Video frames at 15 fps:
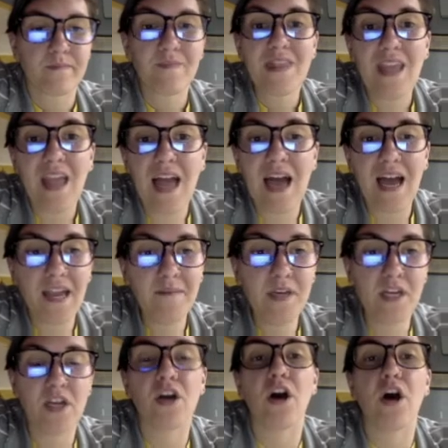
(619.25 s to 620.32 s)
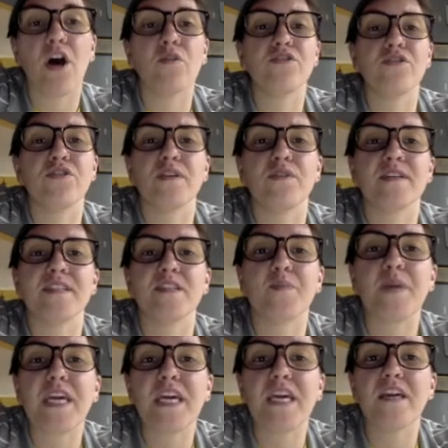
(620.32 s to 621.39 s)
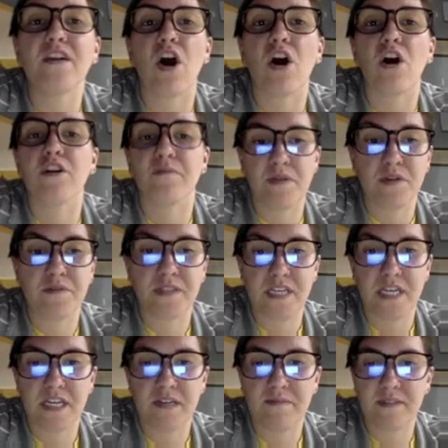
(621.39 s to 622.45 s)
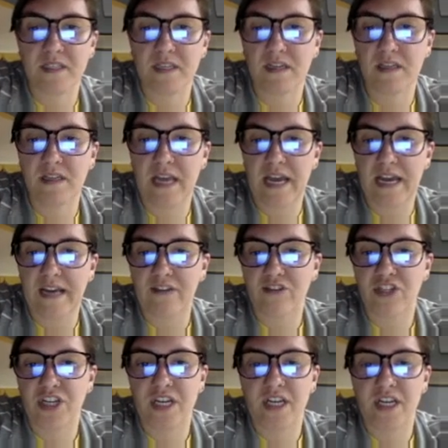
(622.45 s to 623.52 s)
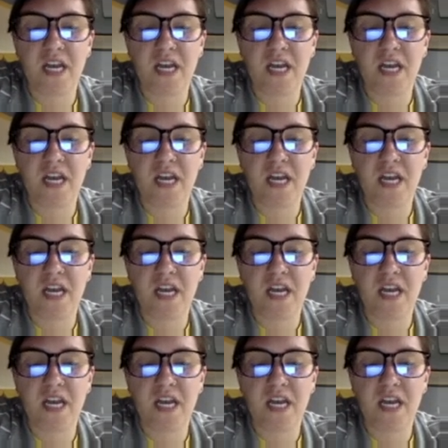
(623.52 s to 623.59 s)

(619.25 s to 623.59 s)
I'm going to go to the Speed Art Museum's collection.